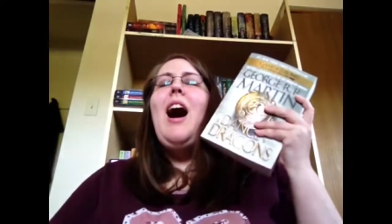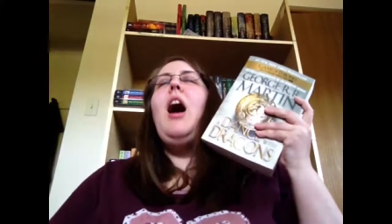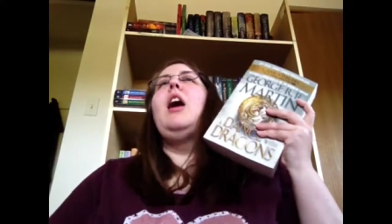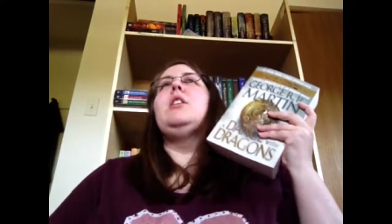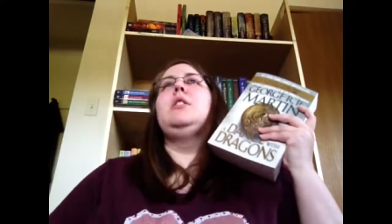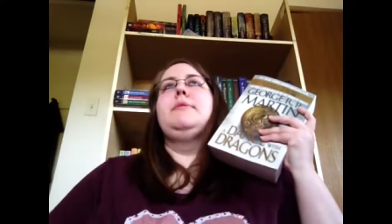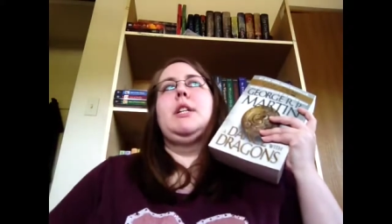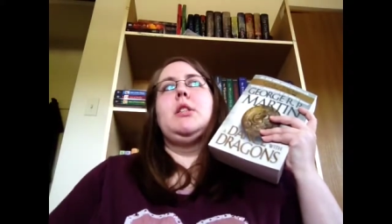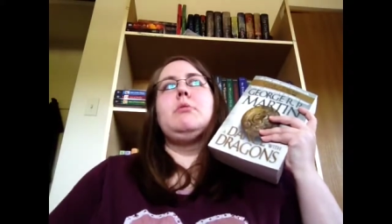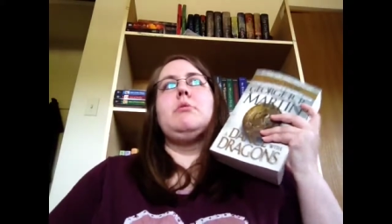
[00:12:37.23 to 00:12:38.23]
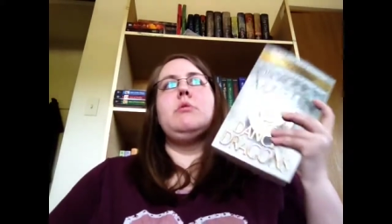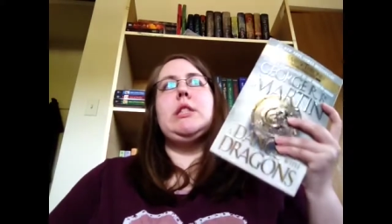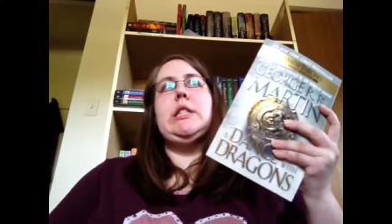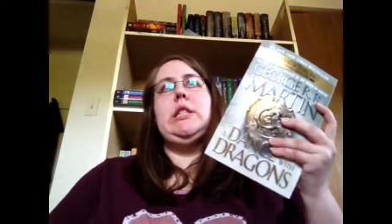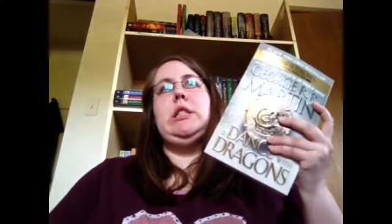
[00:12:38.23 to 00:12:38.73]
I have not
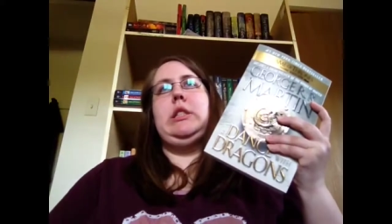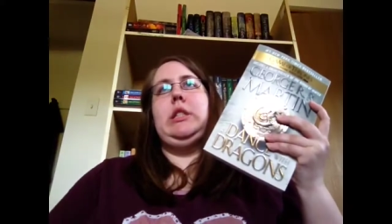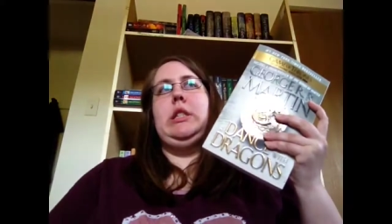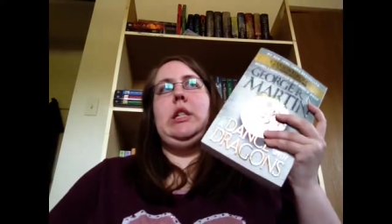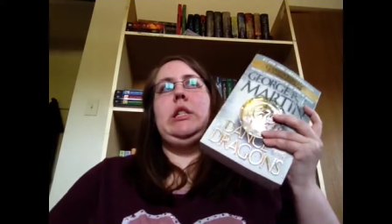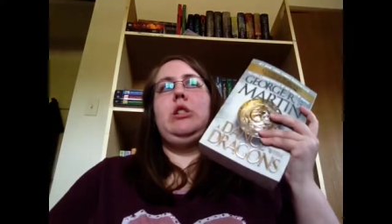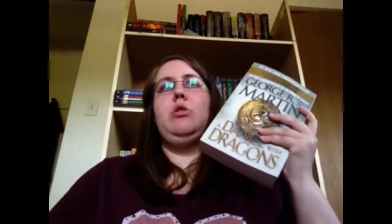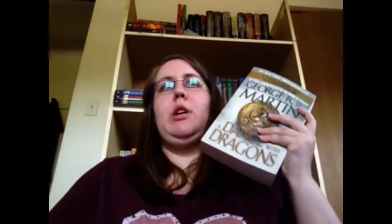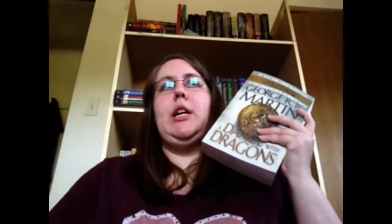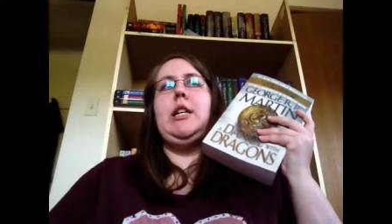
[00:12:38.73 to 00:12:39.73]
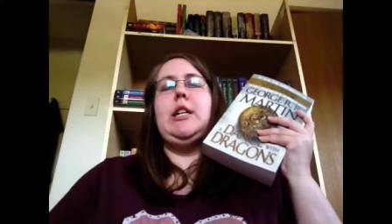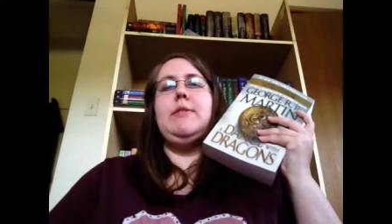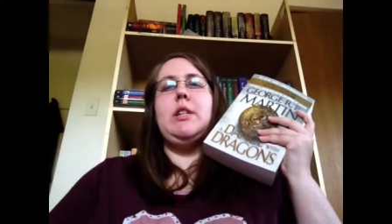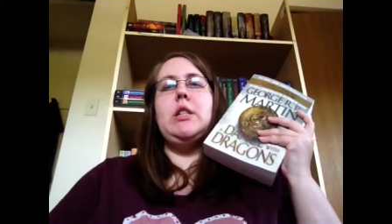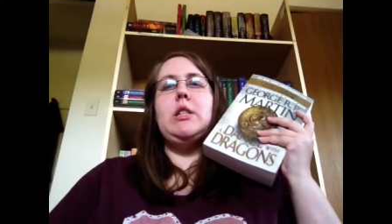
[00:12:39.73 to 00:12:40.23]
read this yet, so I
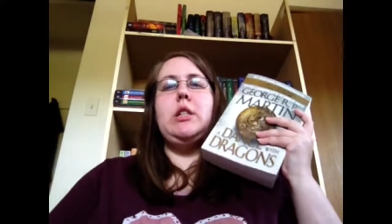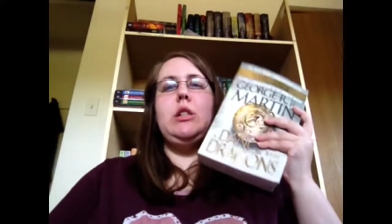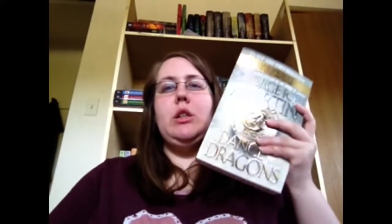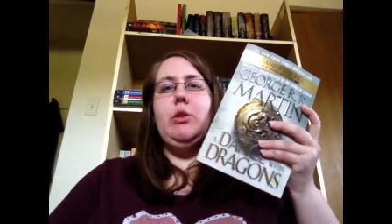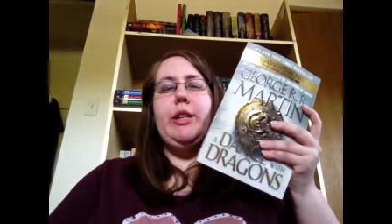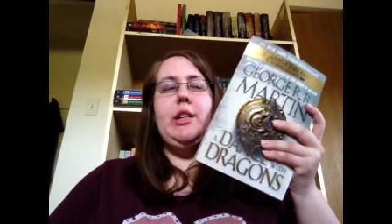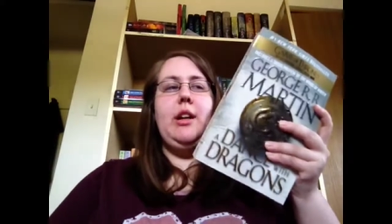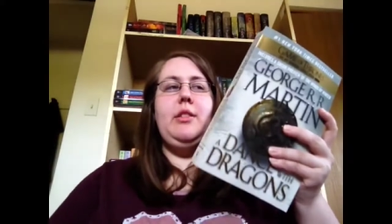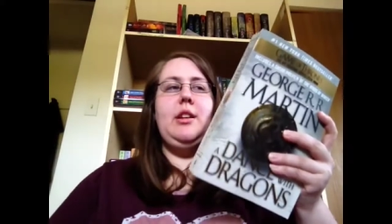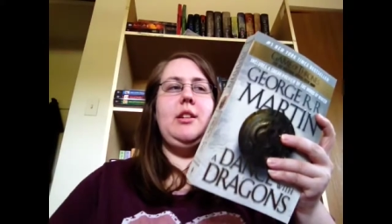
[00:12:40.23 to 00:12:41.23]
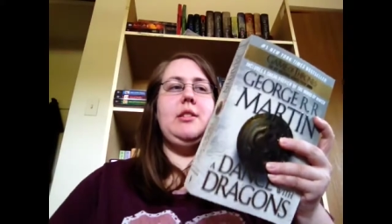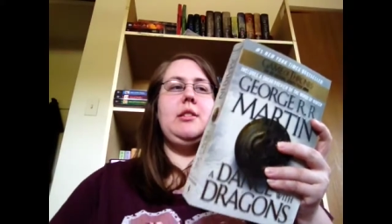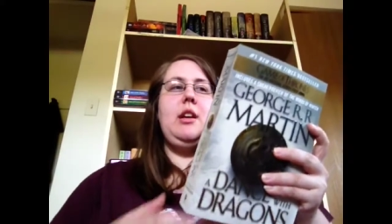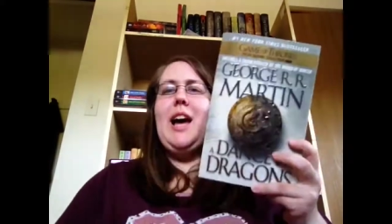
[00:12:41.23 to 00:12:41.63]
have got to get going on this.